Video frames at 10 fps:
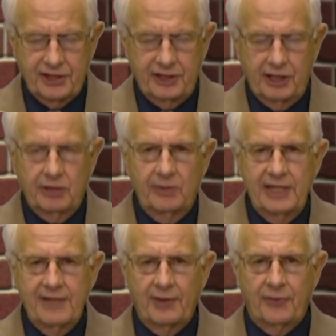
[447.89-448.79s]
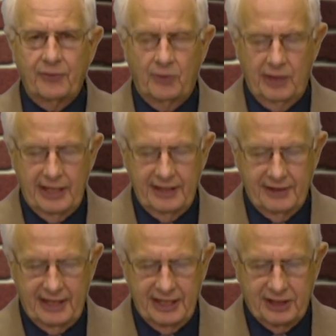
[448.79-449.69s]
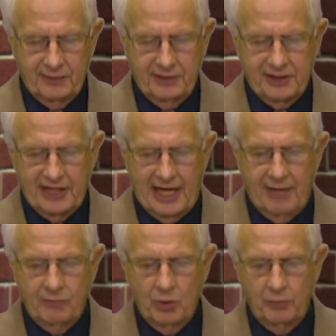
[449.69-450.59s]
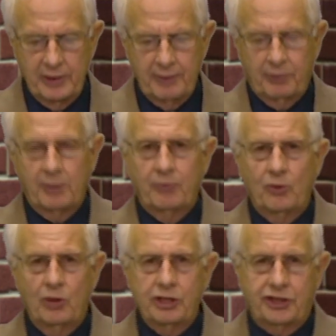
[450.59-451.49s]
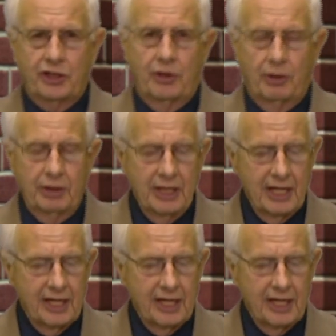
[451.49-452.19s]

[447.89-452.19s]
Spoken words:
the degree of authority that each of us have will be proportional